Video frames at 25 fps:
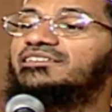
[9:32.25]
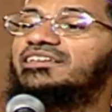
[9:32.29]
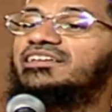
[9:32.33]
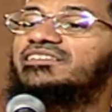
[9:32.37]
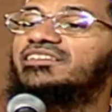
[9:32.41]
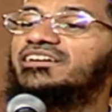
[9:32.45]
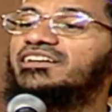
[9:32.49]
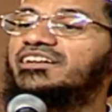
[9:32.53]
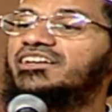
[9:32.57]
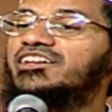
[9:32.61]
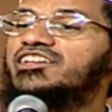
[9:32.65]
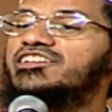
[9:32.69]
that
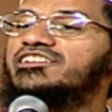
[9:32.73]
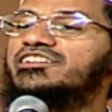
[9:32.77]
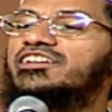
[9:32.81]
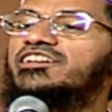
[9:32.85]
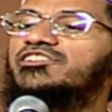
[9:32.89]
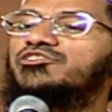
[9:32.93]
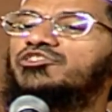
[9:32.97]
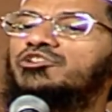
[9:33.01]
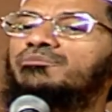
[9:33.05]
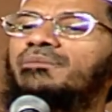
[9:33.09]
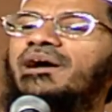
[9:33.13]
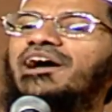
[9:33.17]
the Christian
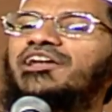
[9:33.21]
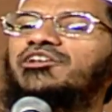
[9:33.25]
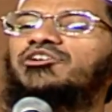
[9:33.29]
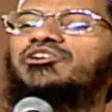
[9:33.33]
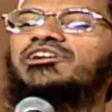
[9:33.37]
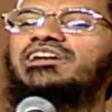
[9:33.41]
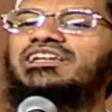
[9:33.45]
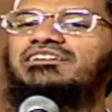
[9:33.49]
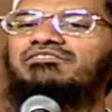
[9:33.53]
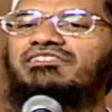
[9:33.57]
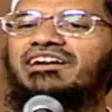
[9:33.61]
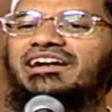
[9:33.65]
should marry
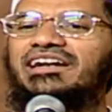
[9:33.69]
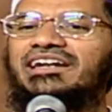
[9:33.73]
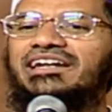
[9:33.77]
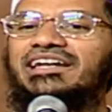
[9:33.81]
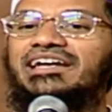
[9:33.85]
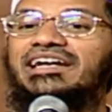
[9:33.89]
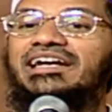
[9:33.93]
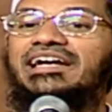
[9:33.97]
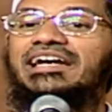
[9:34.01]
only one.